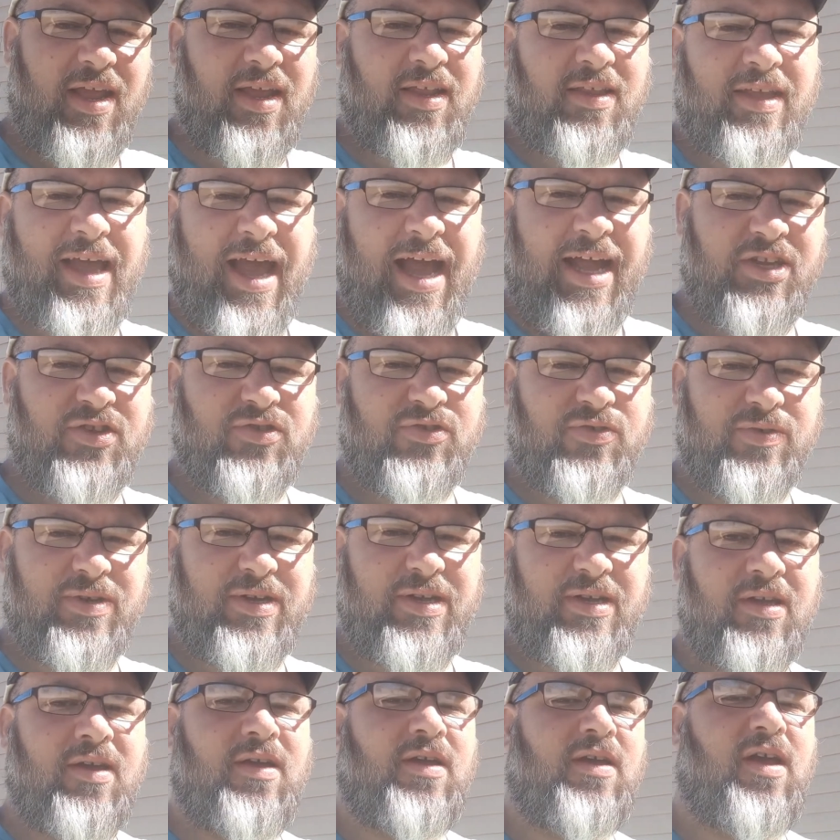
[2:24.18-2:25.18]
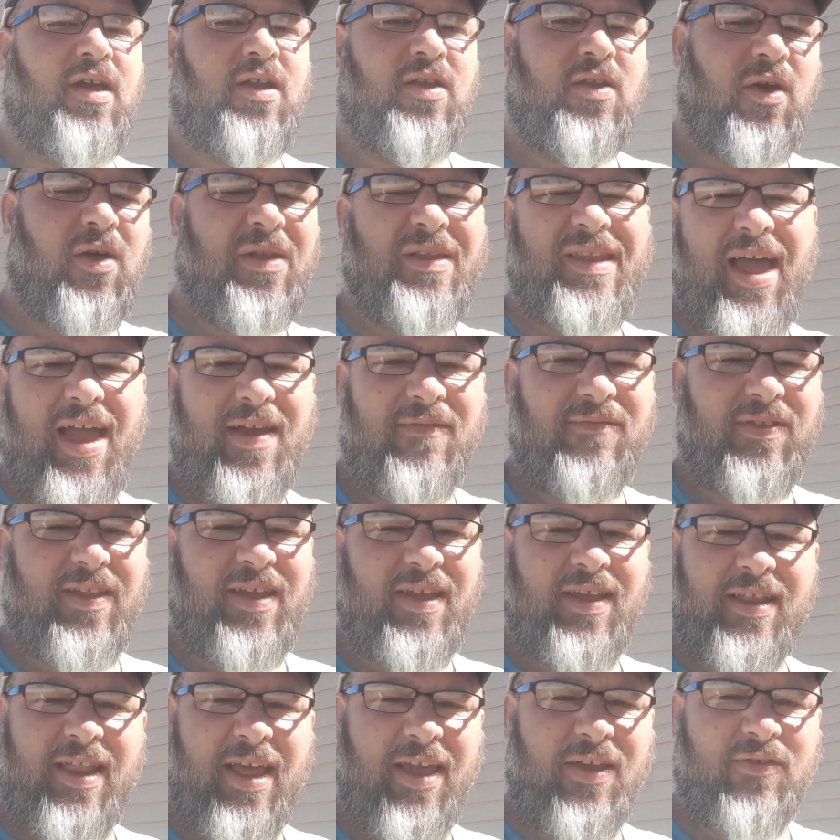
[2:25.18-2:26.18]
attached to it. No
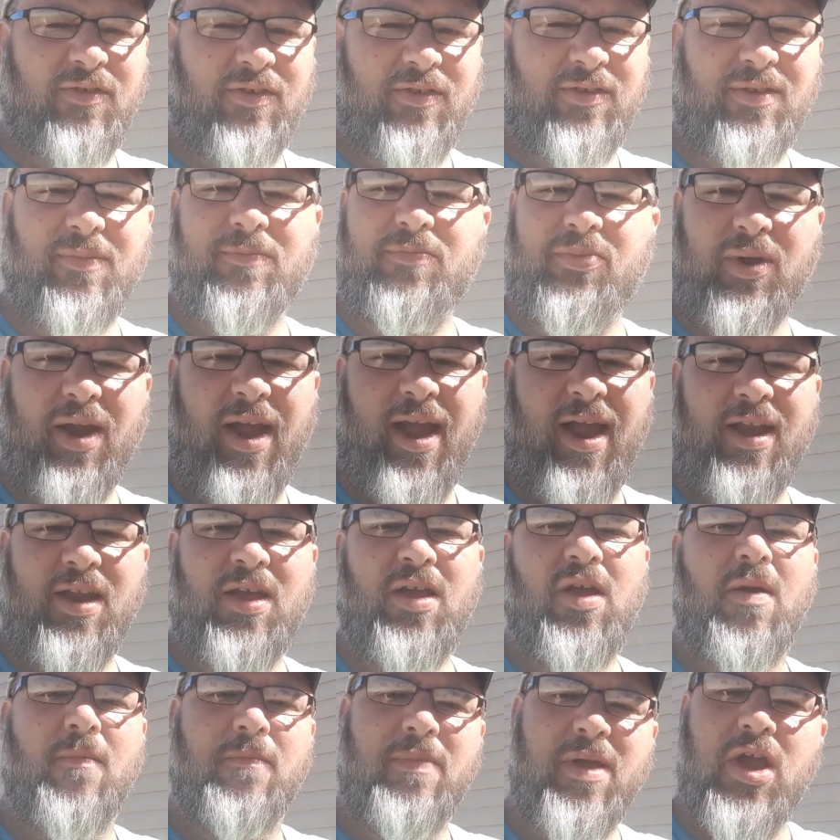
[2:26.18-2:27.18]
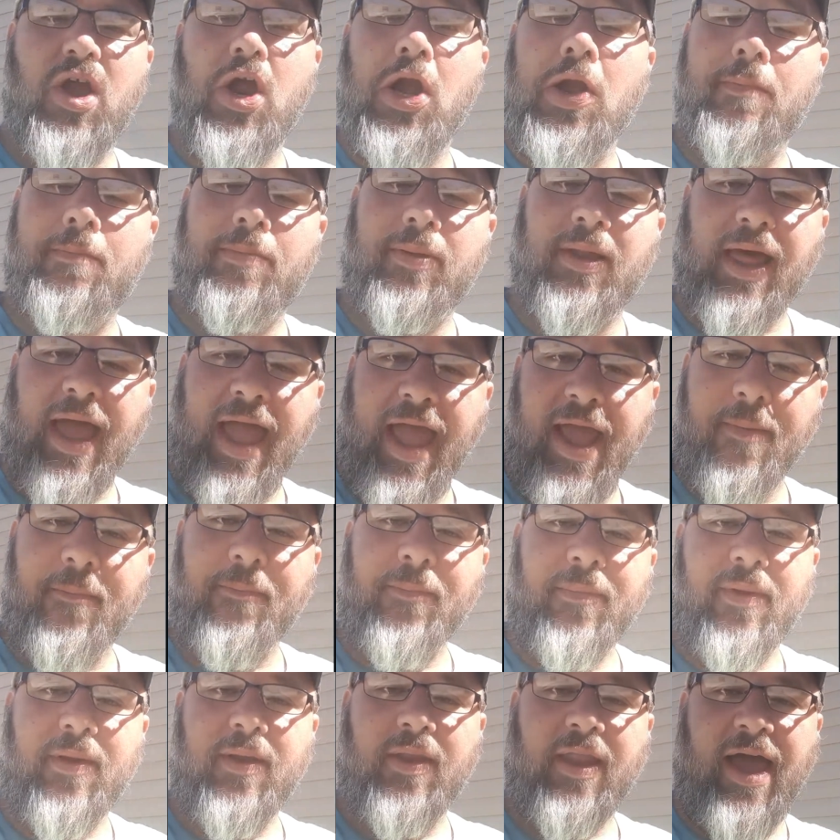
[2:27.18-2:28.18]
lifelink like Grizzlebrand, but you're going to play
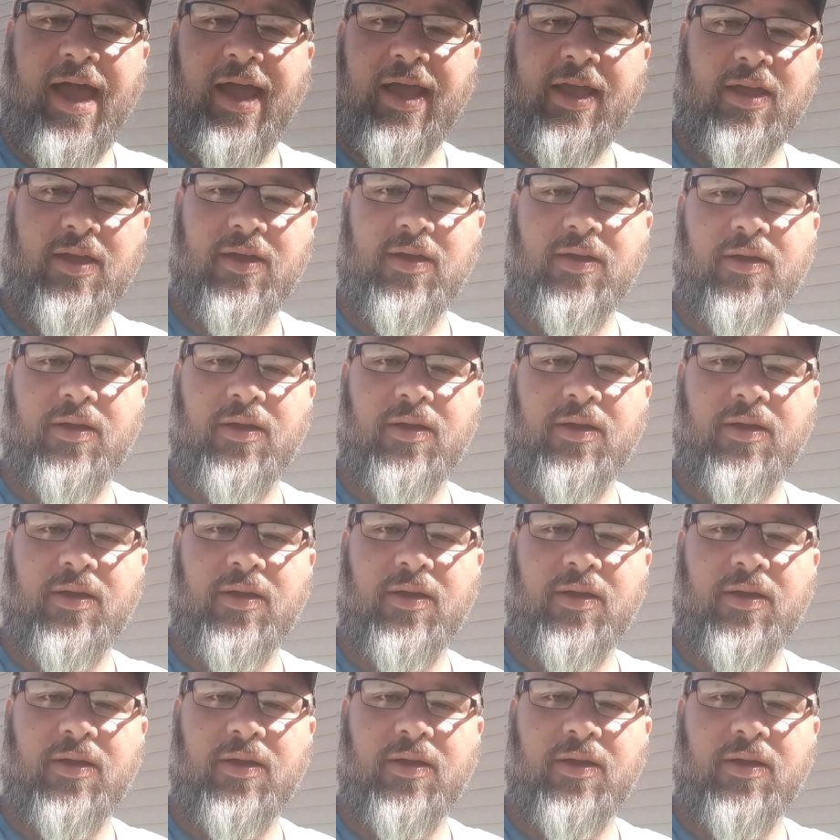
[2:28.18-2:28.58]
him like